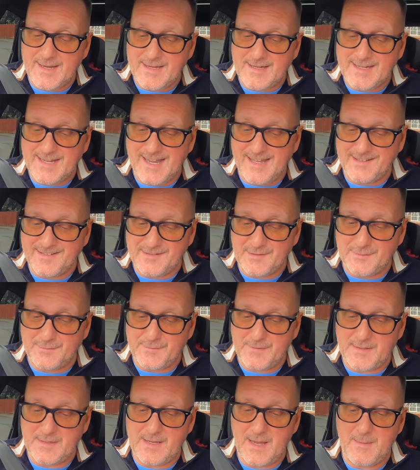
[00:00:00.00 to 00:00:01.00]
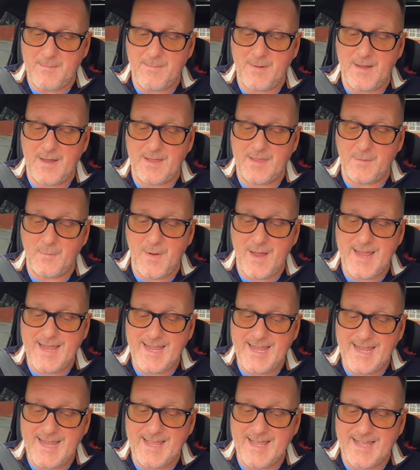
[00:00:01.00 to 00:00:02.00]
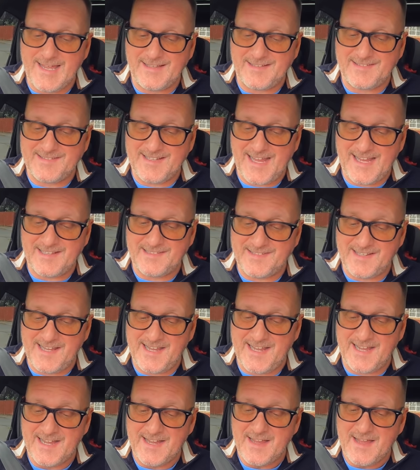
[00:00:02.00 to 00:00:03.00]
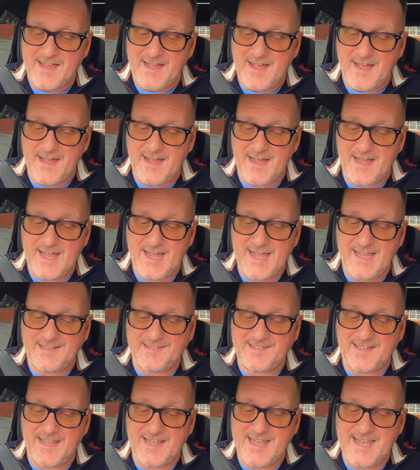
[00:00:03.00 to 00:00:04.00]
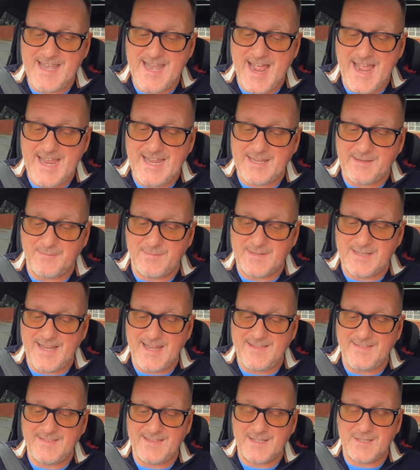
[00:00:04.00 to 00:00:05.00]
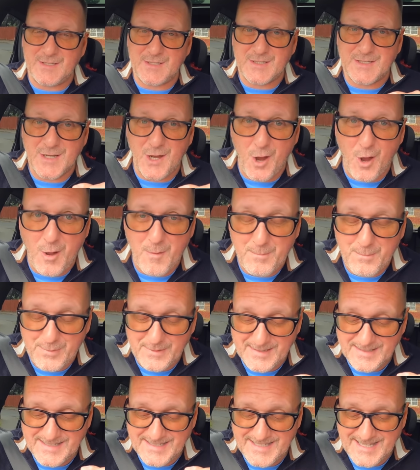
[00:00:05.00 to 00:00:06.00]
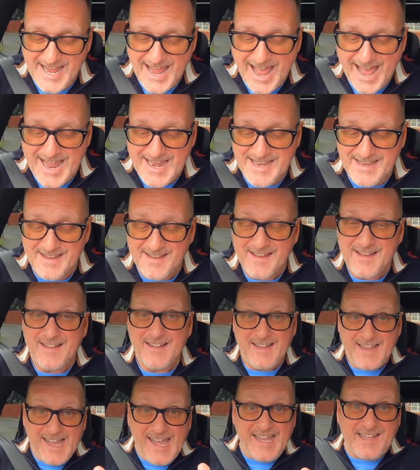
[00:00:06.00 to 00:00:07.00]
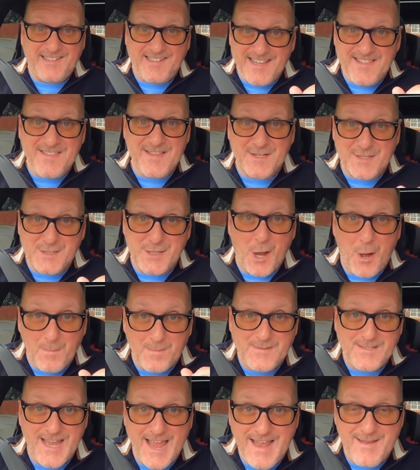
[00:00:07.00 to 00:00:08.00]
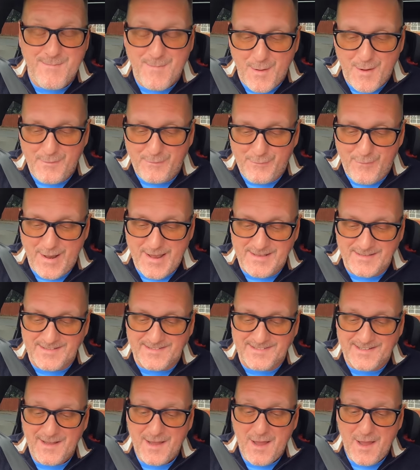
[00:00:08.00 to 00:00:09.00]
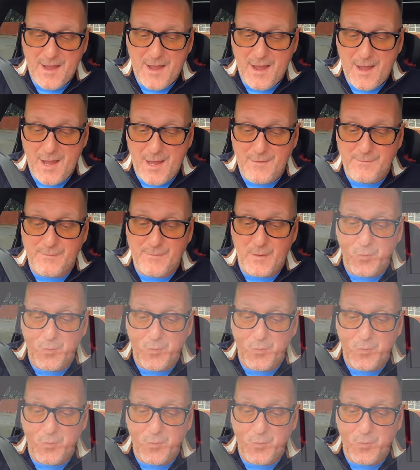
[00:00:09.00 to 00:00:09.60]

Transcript: Castleford, by the way, here, it says here, is named in the top 10. It's in the top 10, my friends, of